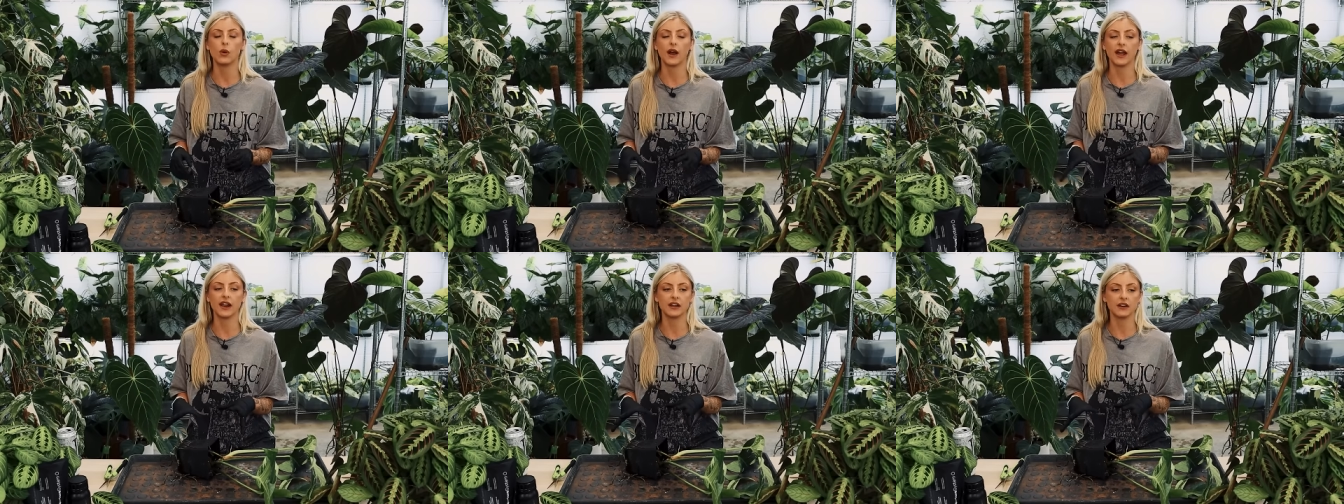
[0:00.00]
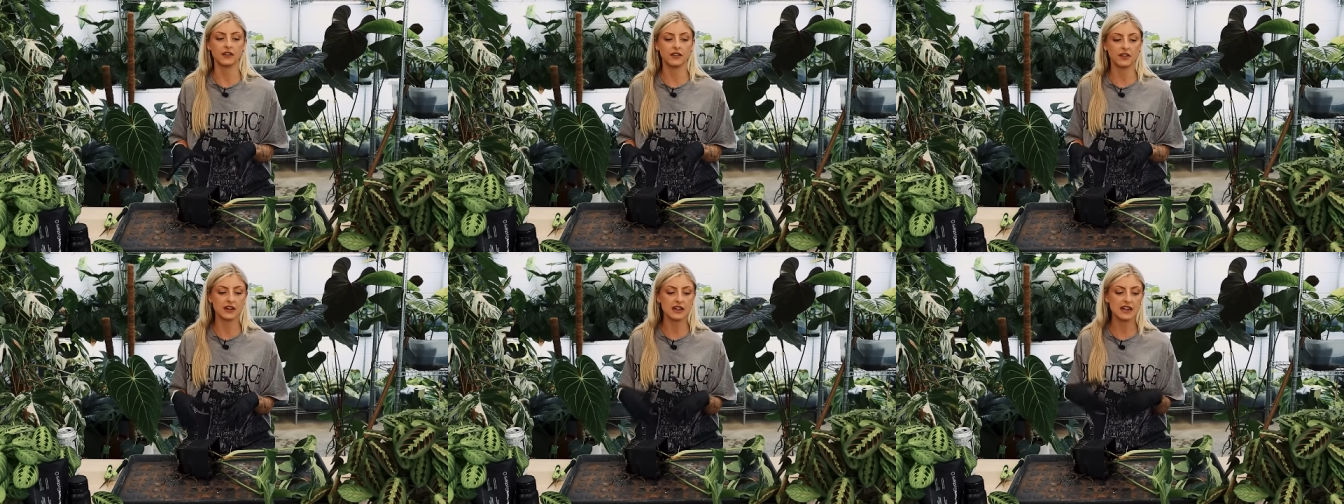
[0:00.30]

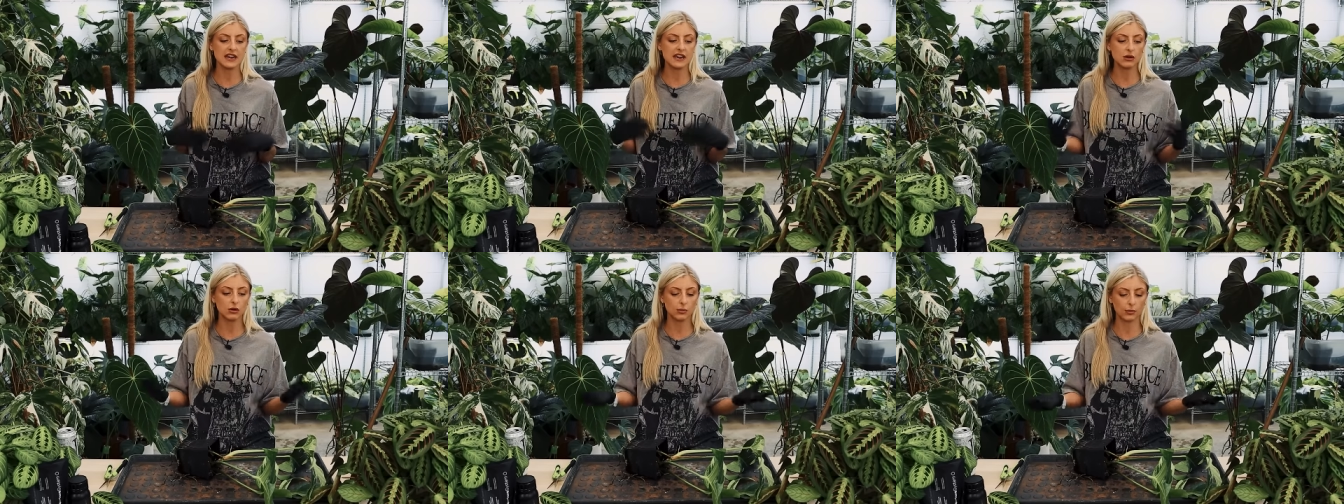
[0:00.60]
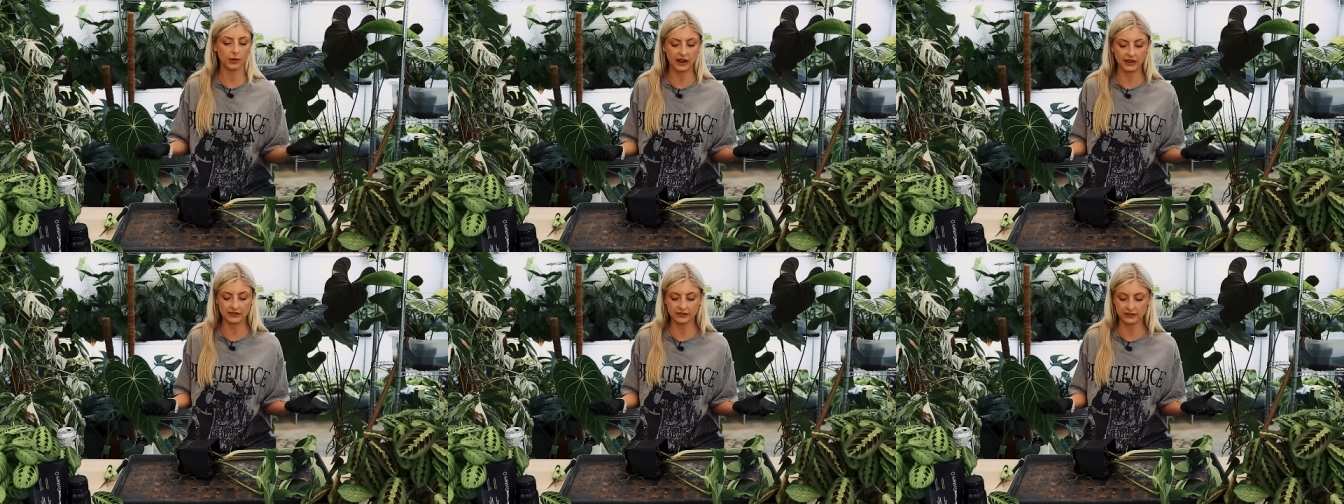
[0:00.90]
when the
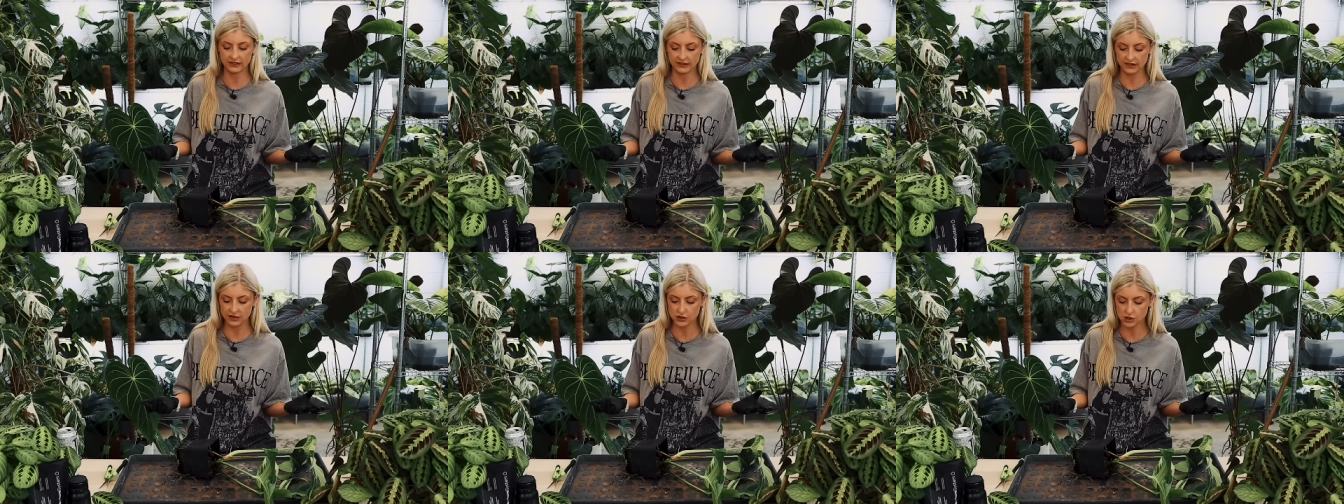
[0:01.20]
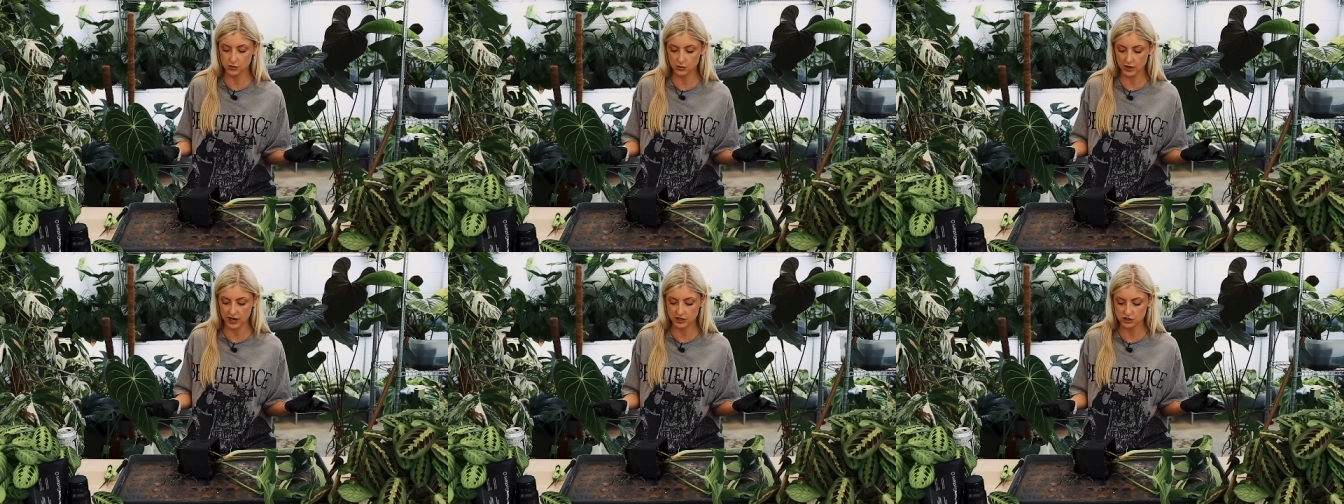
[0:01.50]
neoplant
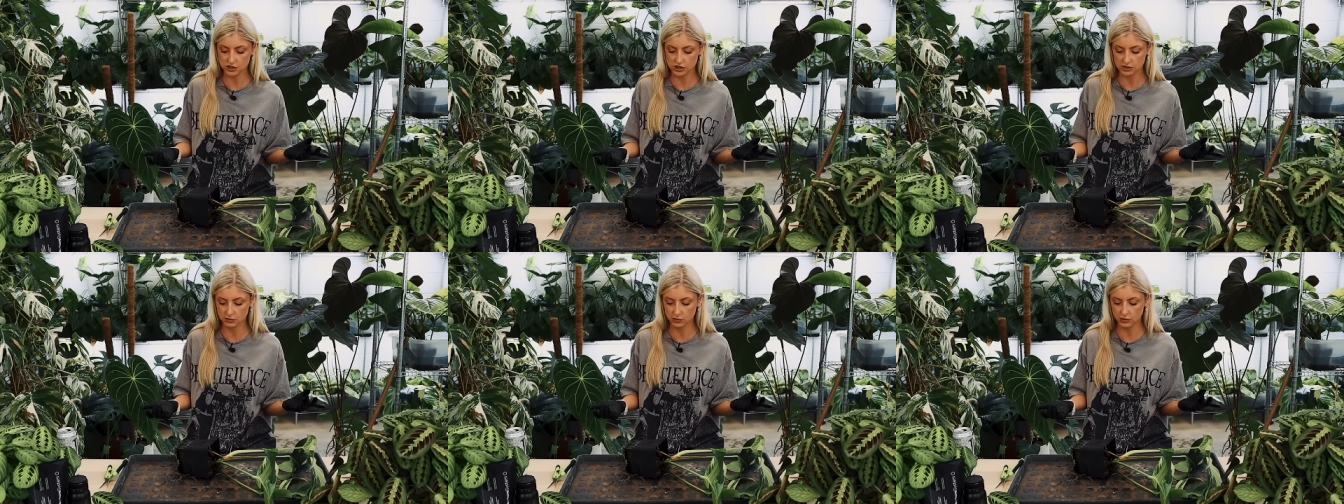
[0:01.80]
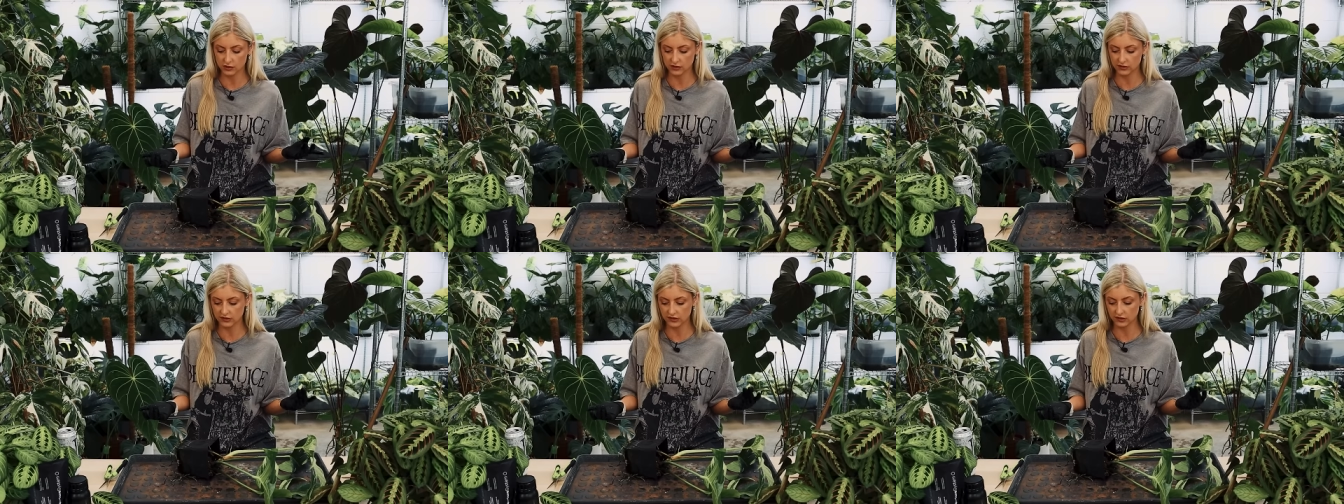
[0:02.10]
situation
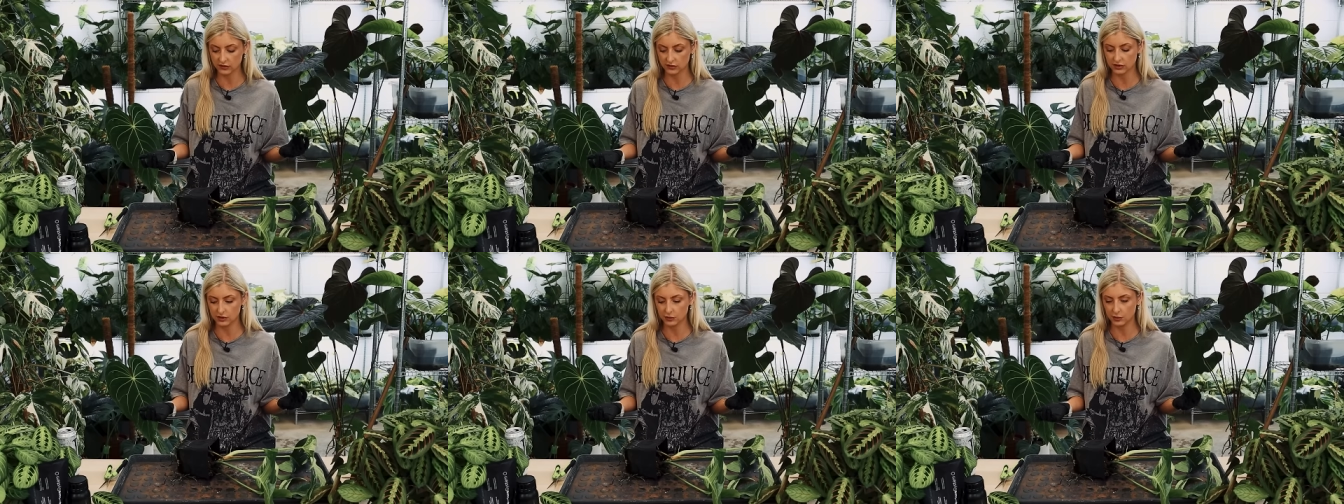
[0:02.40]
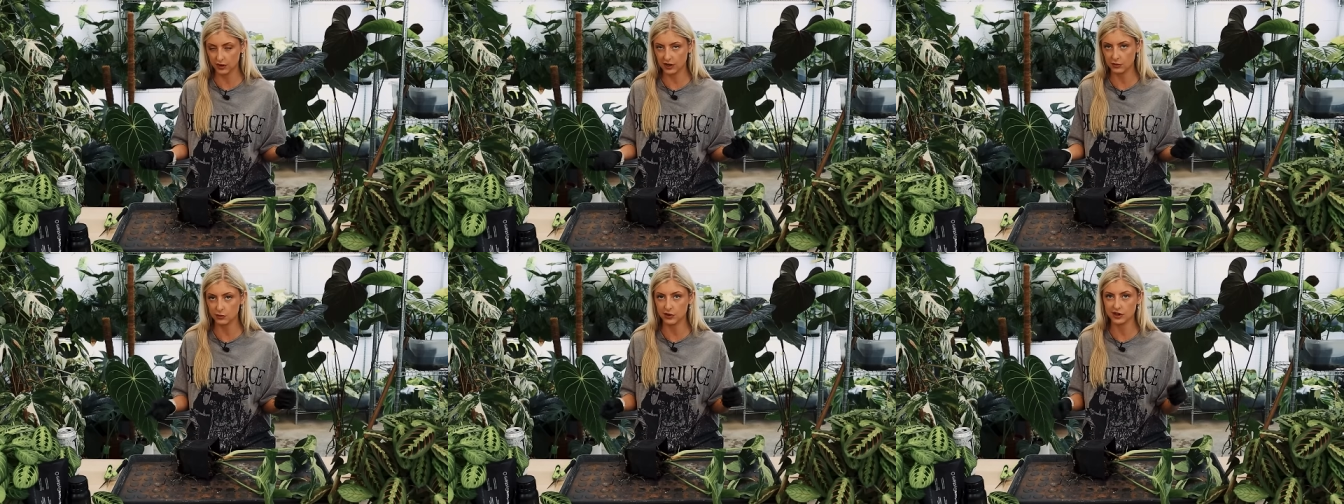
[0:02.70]
was
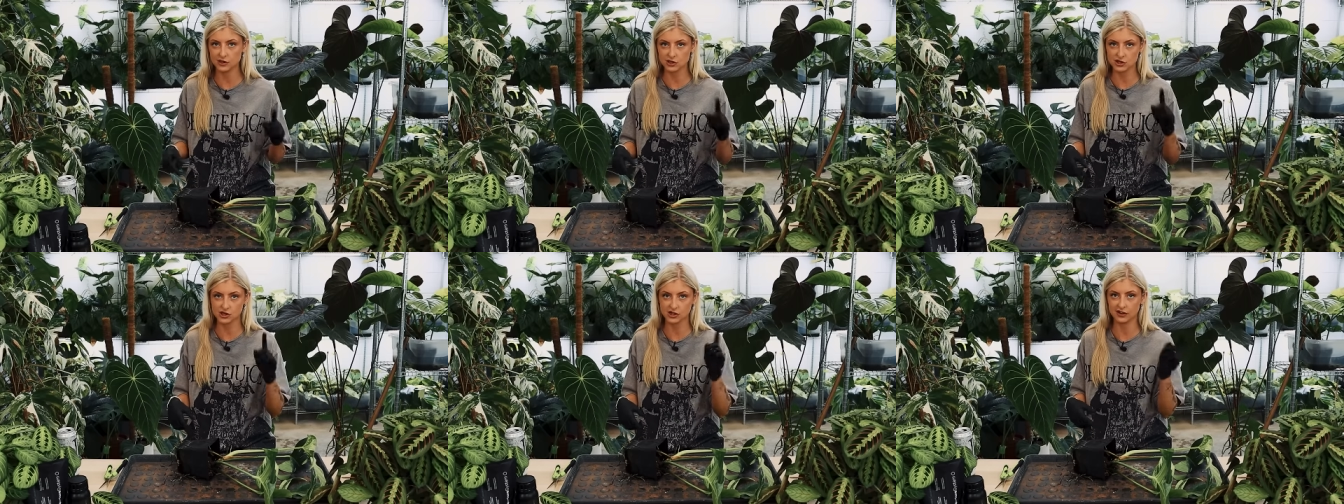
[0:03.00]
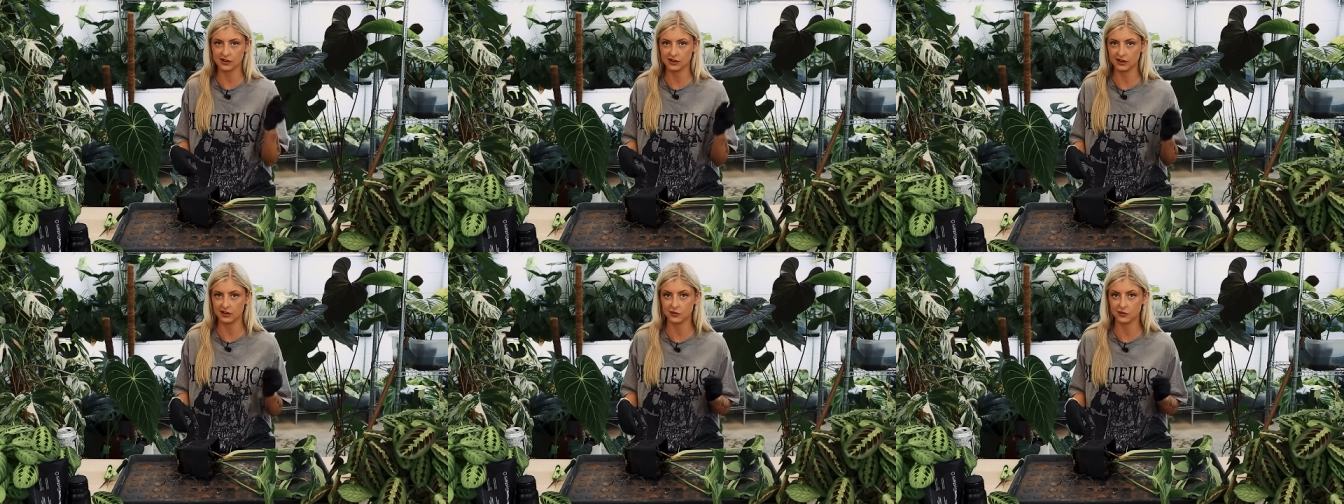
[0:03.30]
underway, which,